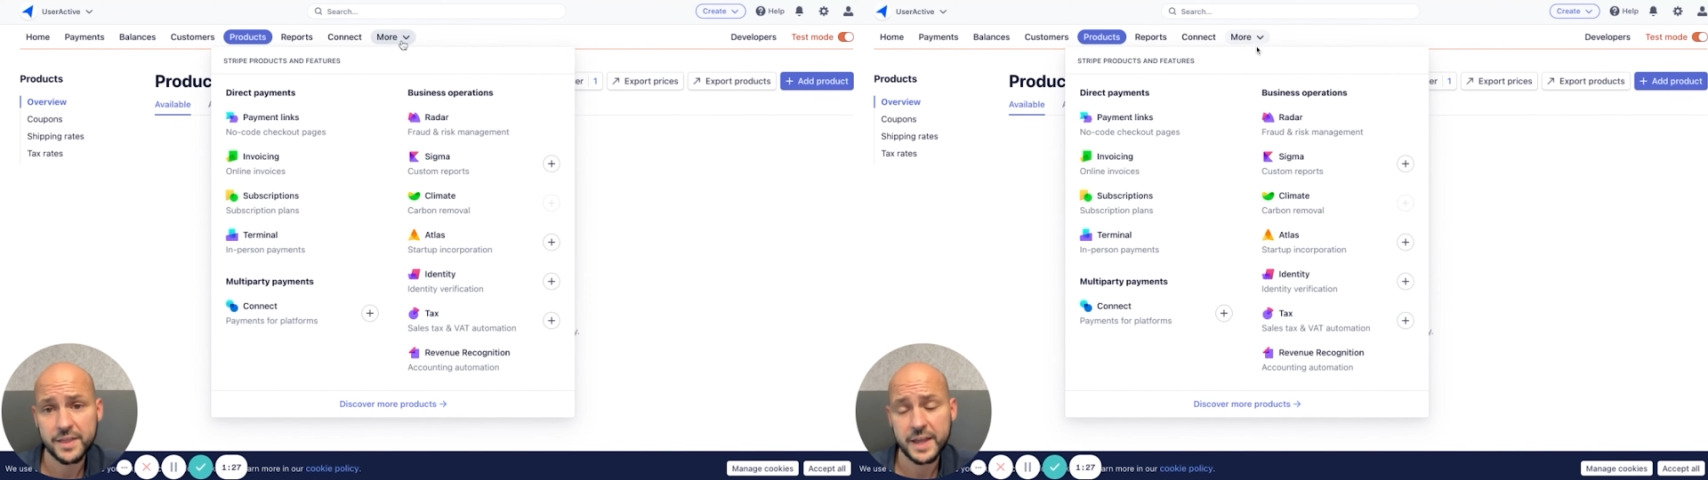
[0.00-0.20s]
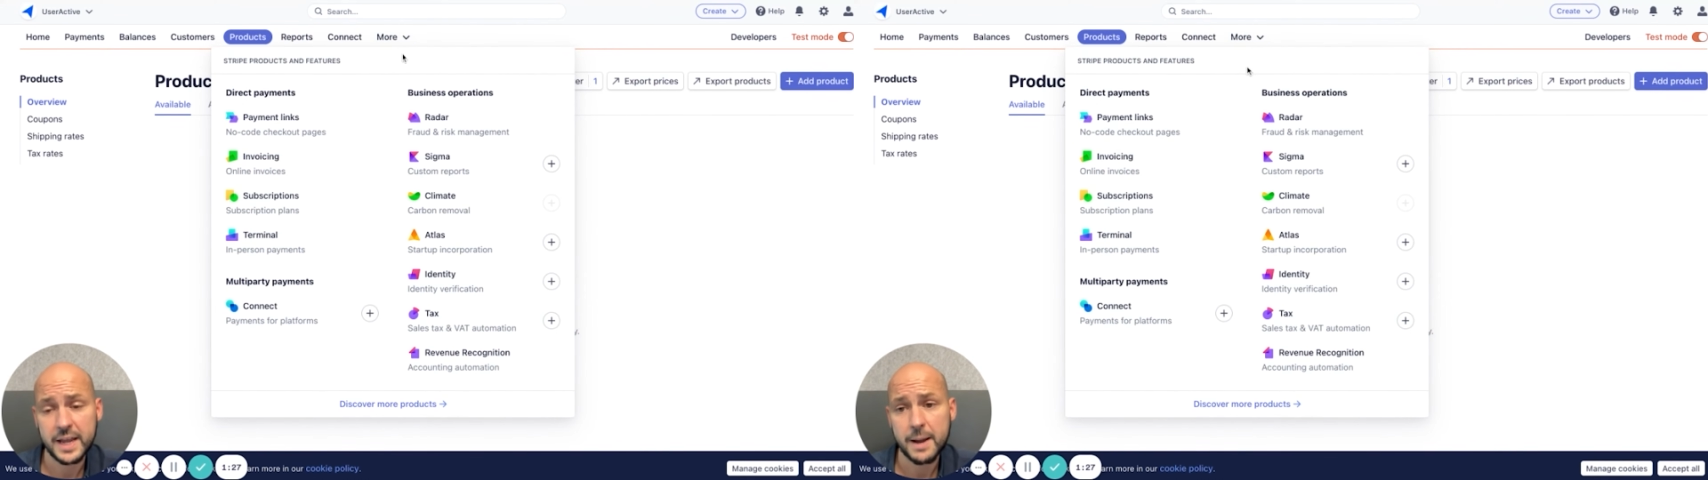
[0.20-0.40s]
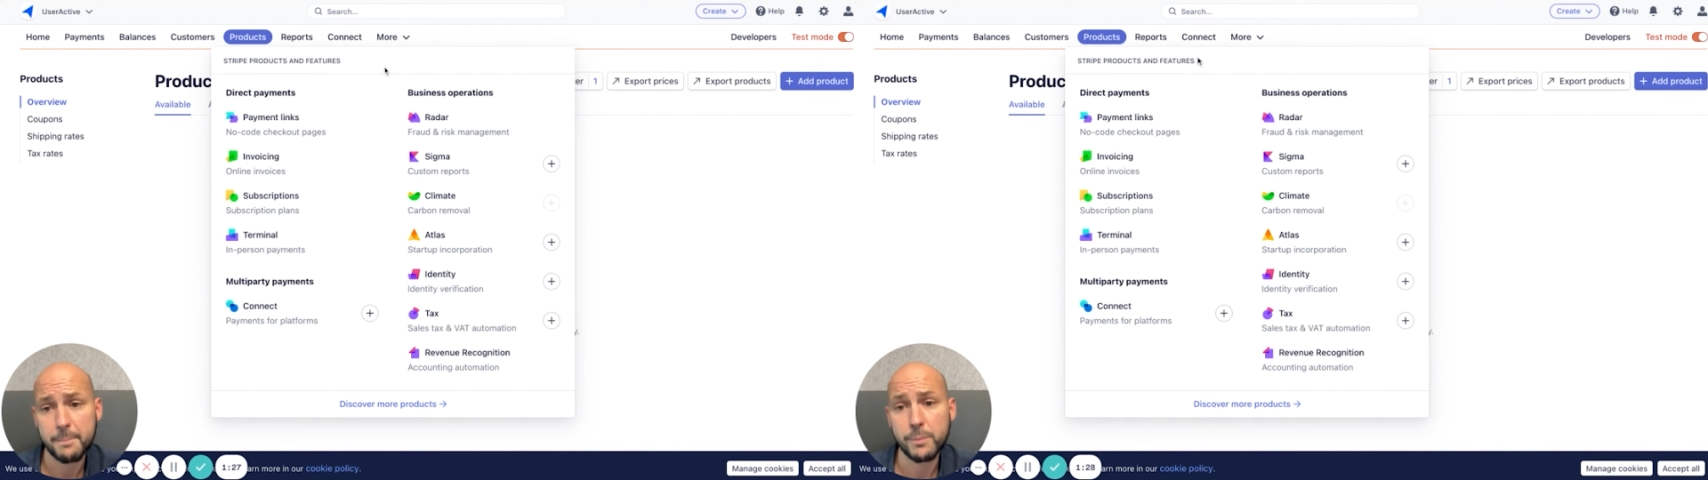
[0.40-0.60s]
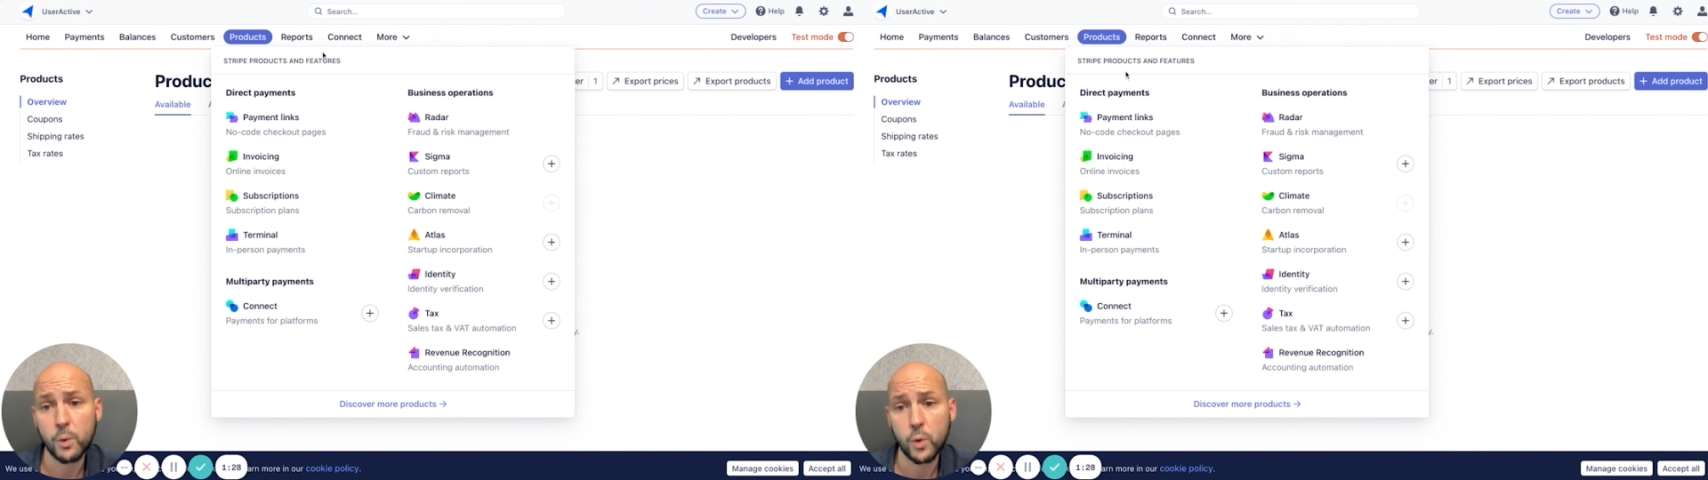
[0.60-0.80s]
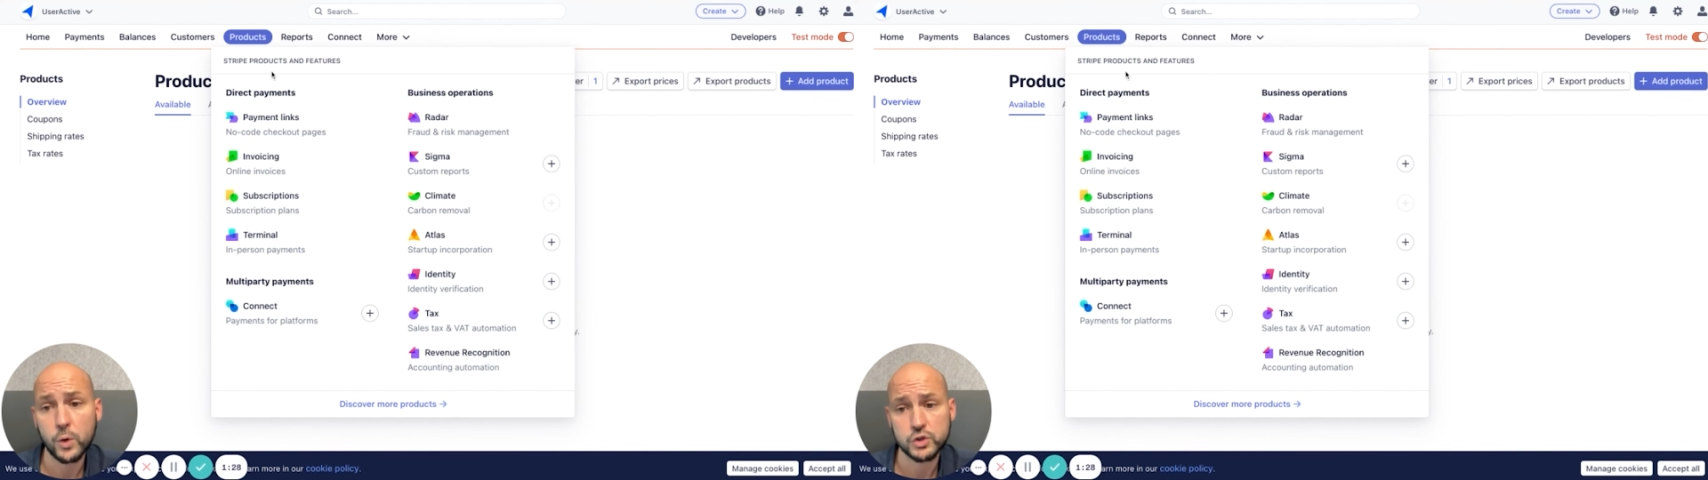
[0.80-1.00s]
the
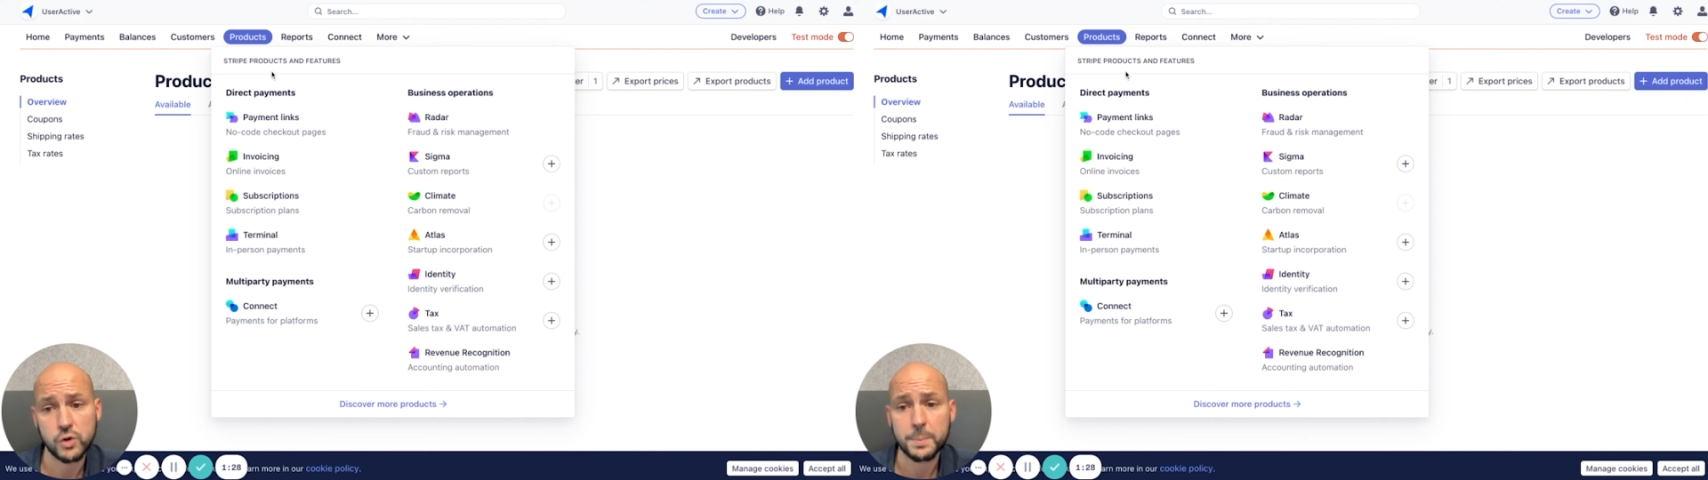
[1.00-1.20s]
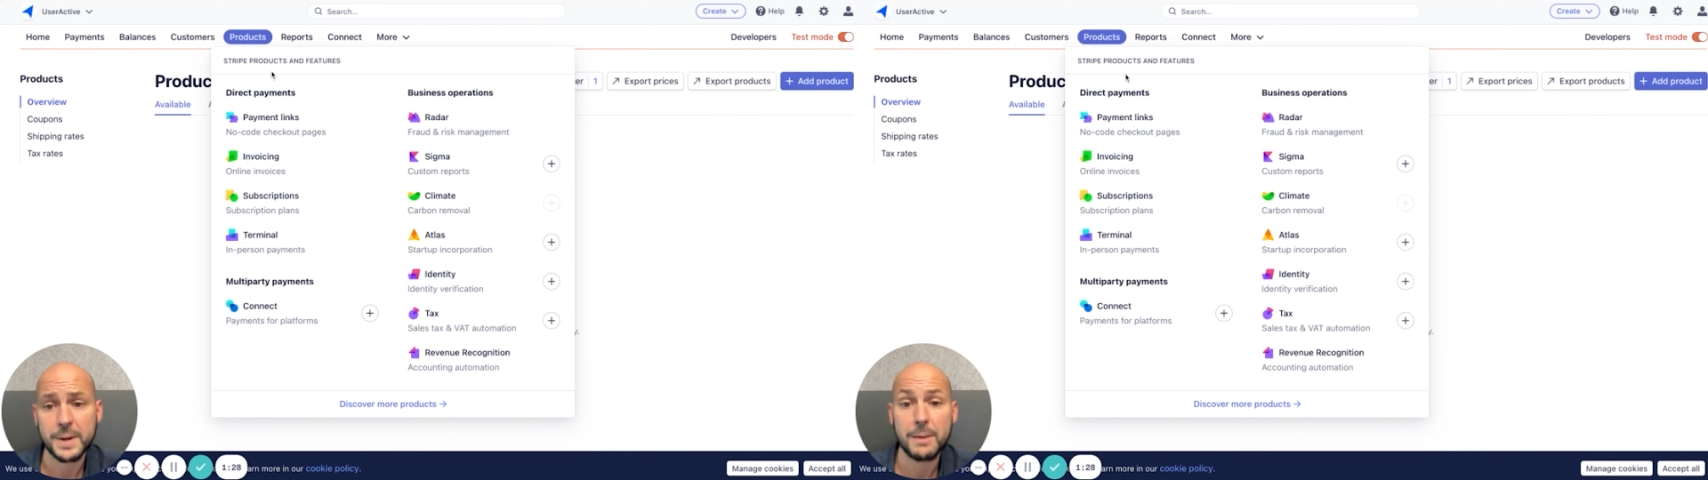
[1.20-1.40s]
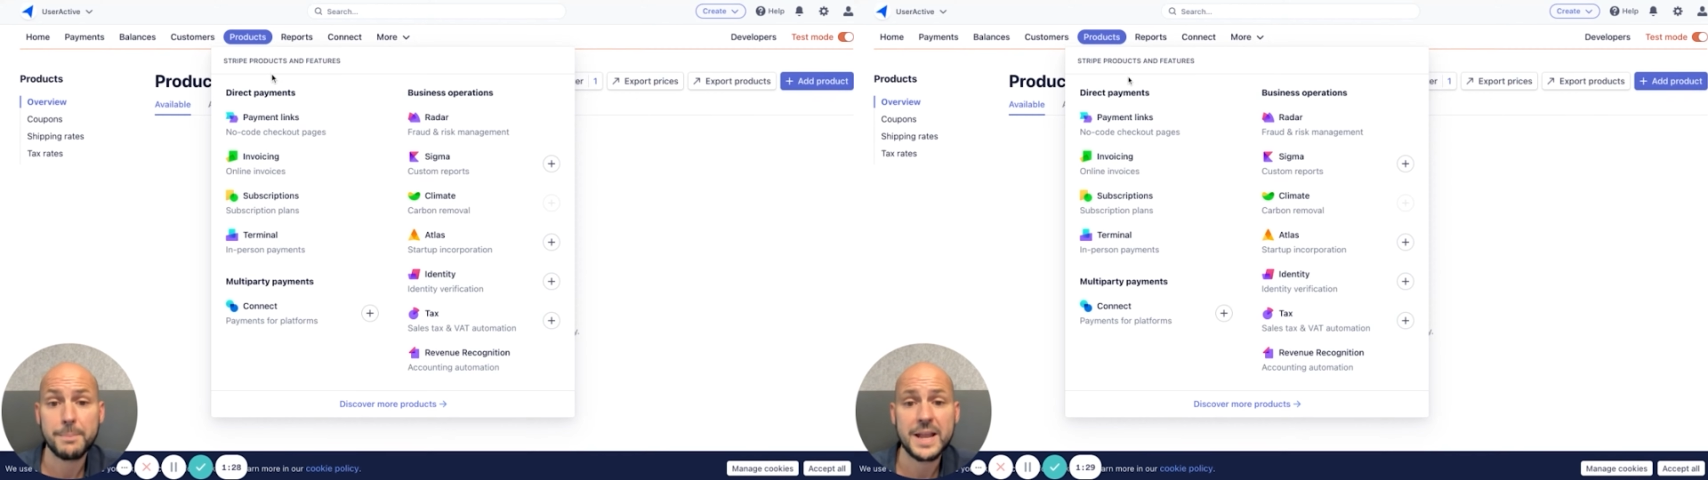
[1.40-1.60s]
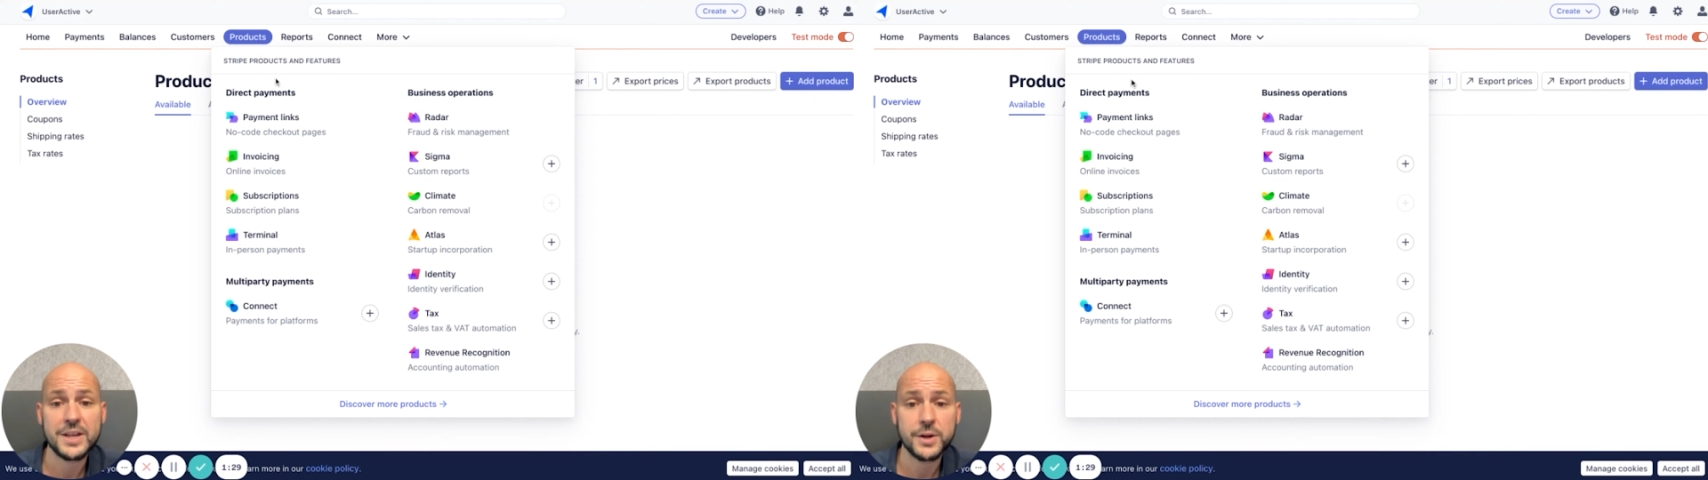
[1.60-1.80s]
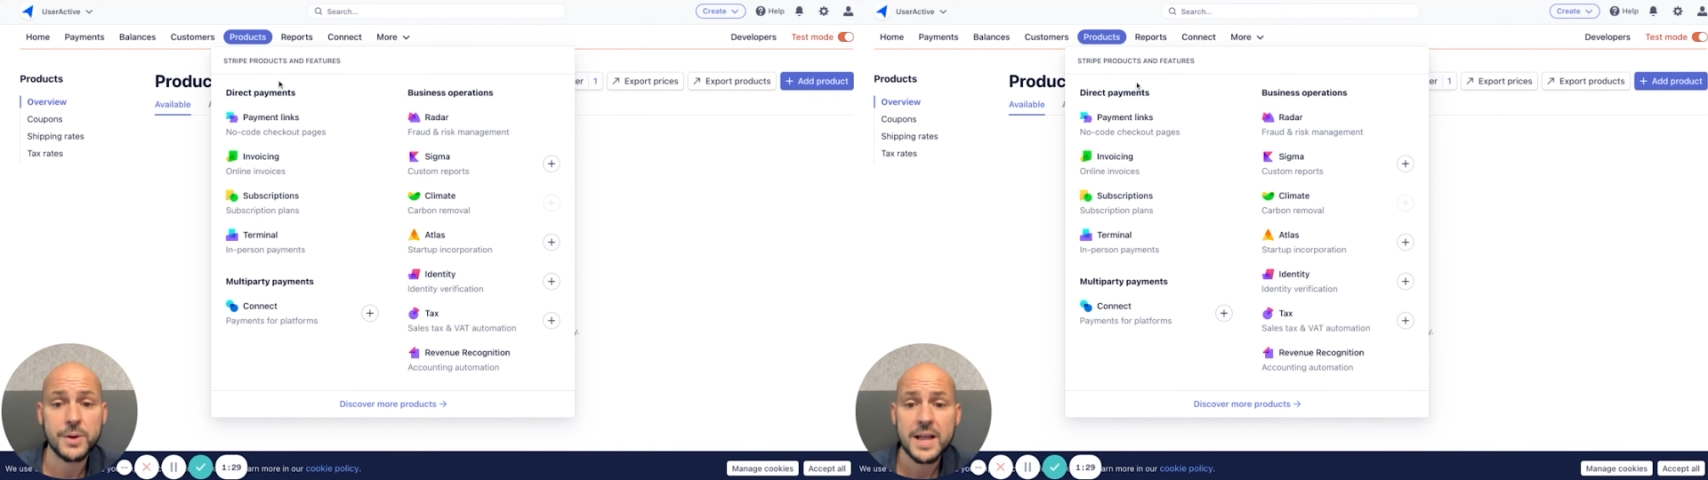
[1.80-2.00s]
more drop-down
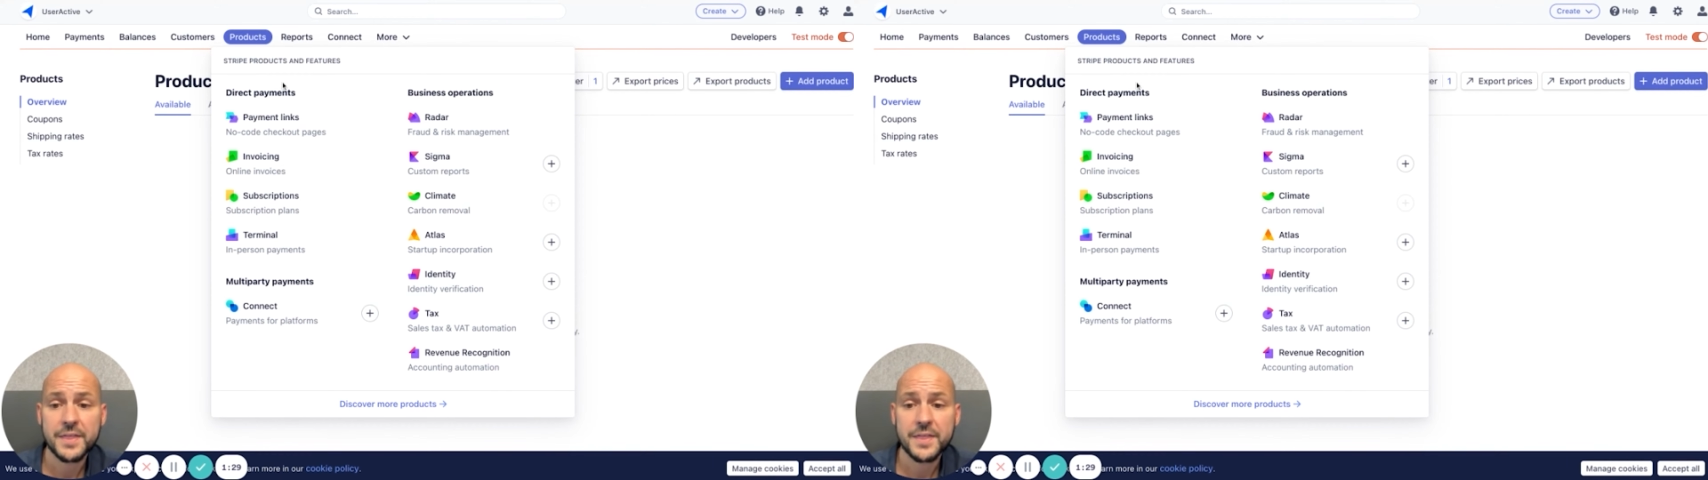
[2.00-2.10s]
menu.